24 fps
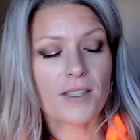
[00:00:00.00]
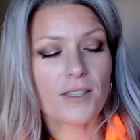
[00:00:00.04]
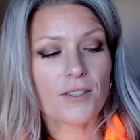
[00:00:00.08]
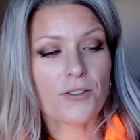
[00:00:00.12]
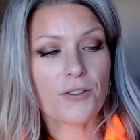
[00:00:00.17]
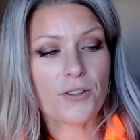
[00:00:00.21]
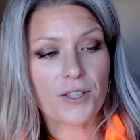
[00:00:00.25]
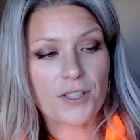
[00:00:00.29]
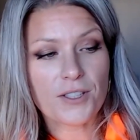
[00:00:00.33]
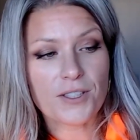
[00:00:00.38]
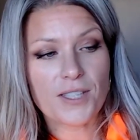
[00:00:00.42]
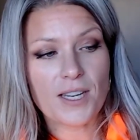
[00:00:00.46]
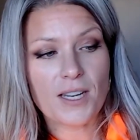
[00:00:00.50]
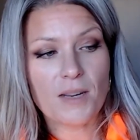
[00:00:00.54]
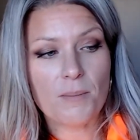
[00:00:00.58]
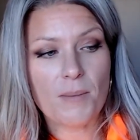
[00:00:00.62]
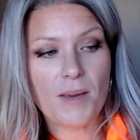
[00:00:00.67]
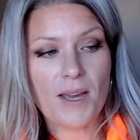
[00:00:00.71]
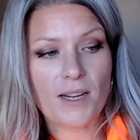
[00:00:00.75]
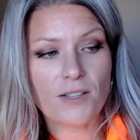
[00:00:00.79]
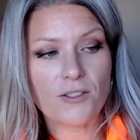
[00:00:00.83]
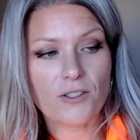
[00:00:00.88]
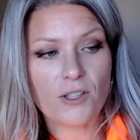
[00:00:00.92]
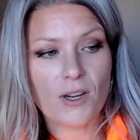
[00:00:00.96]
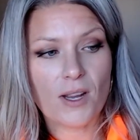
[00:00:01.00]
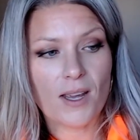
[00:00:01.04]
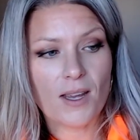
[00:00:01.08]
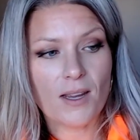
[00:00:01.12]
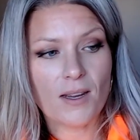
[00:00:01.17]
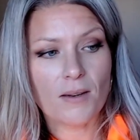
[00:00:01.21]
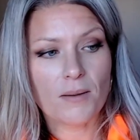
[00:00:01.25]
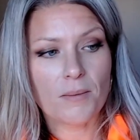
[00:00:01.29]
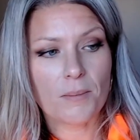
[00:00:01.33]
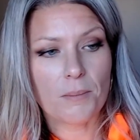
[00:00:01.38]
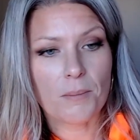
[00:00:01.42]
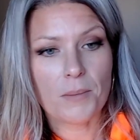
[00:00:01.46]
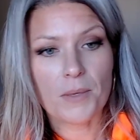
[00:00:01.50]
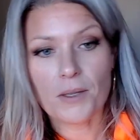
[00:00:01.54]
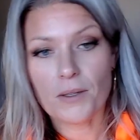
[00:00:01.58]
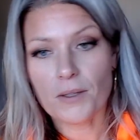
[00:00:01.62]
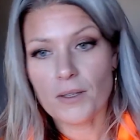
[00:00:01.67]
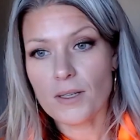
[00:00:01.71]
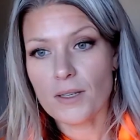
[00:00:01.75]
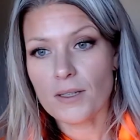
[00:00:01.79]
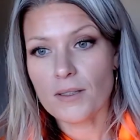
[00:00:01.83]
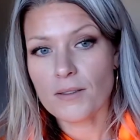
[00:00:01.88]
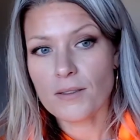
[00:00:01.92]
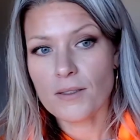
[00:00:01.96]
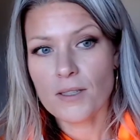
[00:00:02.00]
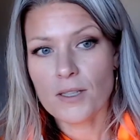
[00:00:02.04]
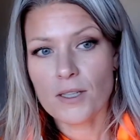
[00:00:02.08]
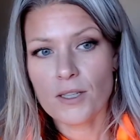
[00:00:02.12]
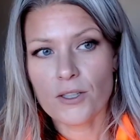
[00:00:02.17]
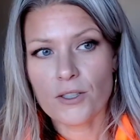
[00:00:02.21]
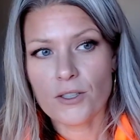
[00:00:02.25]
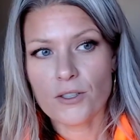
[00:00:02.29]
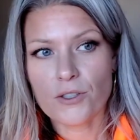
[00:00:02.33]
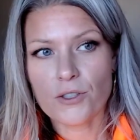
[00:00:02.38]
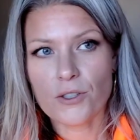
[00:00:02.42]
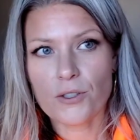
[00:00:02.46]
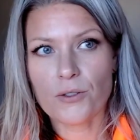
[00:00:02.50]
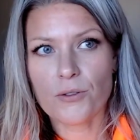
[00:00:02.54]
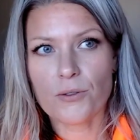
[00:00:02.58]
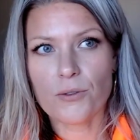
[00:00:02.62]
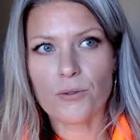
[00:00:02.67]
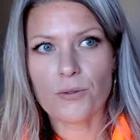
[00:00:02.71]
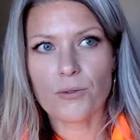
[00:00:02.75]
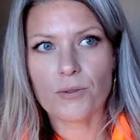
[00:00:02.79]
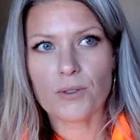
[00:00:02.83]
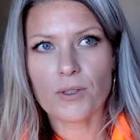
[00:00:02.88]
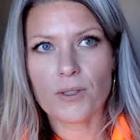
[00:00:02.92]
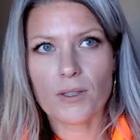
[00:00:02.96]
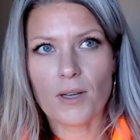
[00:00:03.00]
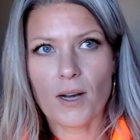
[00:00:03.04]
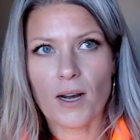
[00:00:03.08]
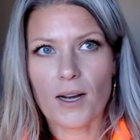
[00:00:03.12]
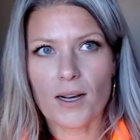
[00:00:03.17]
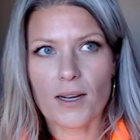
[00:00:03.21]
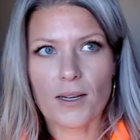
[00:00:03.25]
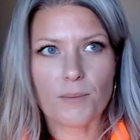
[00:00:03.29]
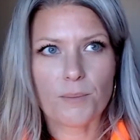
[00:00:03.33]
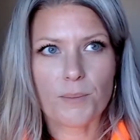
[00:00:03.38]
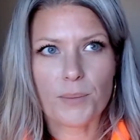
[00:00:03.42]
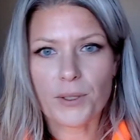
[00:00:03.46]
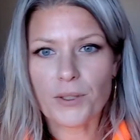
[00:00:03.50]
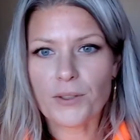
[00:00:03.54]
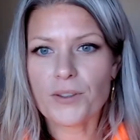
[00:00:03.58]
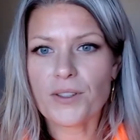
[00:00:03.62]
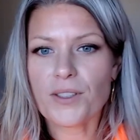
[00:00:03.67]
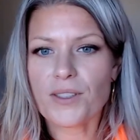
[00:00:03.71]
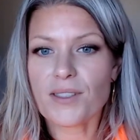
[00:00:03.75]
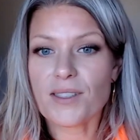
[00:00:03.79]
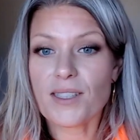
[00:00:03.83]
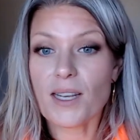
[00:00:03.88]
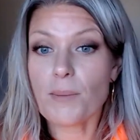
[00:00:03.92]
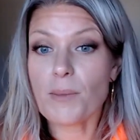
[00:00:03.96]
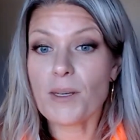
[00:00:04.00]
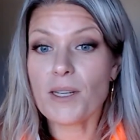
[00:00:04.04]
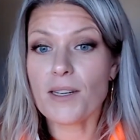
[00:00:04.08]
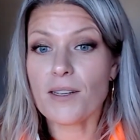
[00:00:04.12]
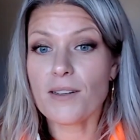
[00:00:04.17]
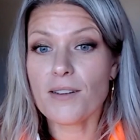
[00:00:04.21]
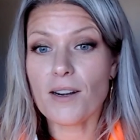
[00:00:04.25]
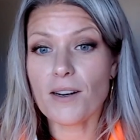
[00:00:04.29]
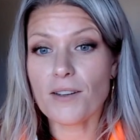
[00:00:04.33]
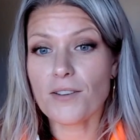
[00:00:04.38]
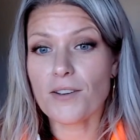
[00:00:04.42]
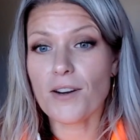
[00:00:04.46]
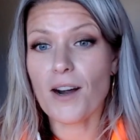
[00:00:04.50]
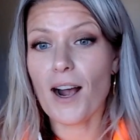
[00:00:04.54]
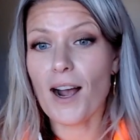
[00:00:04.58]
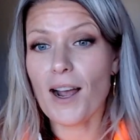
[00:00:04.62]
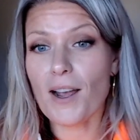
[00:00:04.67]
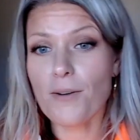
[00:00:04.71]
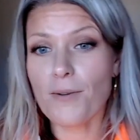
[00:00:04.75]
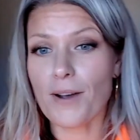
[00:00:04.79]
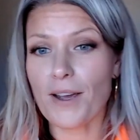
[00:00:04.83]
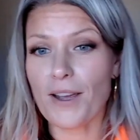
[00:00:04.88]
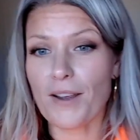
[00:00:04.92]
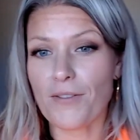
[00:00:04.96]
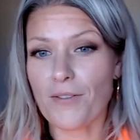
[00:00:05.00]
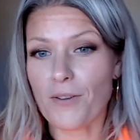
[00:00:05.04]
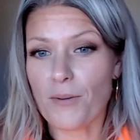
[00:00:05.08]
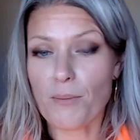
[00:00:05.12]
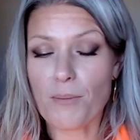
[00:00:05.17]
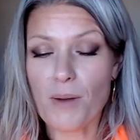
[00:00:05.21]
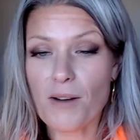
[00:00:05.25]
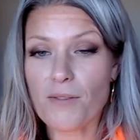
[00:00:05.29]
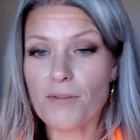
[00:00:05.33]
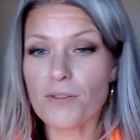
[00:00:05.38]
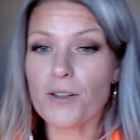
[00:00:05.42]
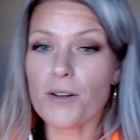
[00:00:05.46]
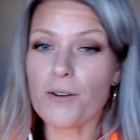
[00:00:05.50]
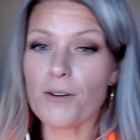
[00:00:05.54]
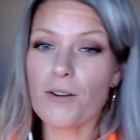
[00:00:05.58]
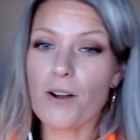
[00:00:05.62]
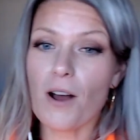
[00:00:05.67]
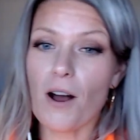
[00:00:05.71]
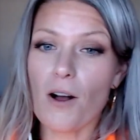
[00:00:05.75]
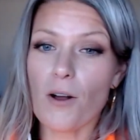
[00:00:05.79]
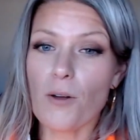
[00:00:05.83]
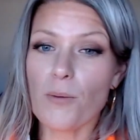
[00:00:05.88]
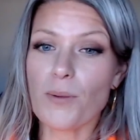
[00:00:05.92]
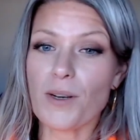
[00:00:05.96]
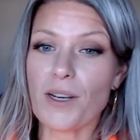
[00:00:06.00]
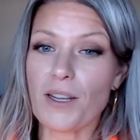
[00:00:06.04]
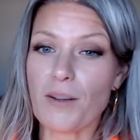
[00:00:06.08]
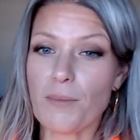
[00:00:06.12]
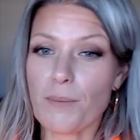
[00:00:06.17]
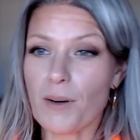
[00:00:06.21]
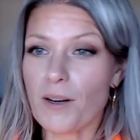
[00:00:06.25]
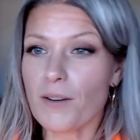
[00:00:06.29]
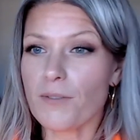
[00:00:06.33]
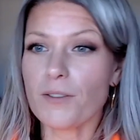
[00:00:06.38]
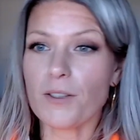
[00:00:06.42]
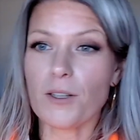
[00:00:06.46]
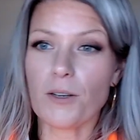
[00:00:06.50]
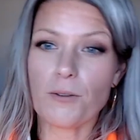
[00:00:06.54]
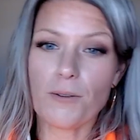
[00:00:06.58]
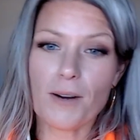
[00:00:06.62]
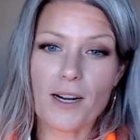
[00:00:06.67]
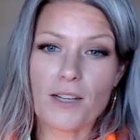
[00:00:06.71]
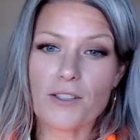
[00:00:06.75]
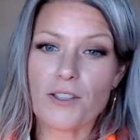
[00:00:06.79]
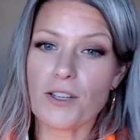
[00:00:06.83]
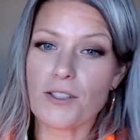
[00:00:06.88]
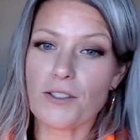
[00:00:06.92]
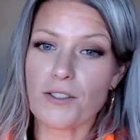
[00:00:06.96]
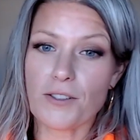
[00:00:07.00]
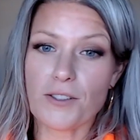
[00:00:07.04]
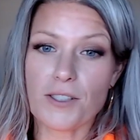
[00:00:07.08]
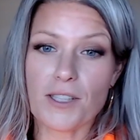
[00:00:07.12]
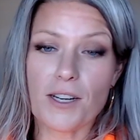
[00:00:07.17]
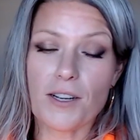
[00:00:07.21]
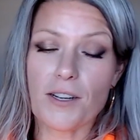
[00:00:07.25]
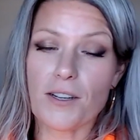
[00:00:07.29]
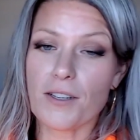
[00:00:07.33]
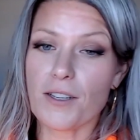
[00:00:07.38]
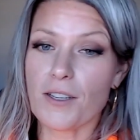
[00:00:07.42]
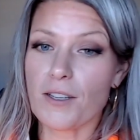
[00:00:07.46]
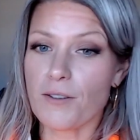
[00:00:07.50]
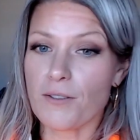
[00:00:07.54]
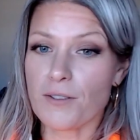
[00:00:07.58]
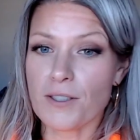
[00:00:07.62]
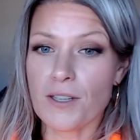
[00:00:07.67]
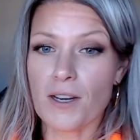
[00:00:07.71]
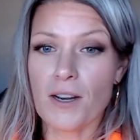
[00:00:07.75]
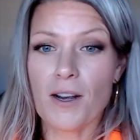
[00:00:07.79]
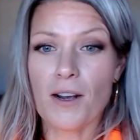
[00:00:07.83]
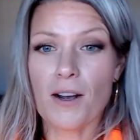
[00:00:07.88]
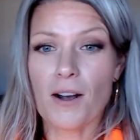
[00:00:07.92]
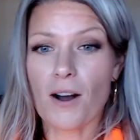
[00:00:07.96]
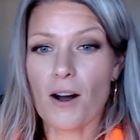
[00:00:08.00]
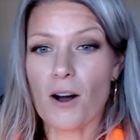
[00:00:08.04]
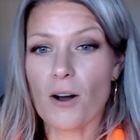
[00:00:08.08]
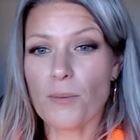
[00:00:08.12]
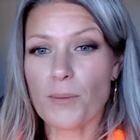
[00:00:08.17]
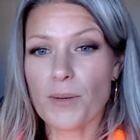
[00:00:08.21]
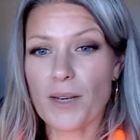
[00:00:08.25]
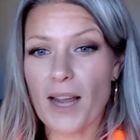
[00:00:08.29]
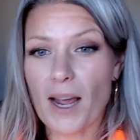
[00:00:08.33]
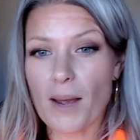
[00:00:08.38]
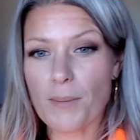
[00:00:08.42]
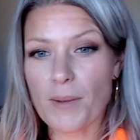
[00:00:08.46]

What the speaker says: New York State matched $8 million to build the semiconductor highway from Buffalo to Albany, Buffalo, Rochester, Syracuse, Albany.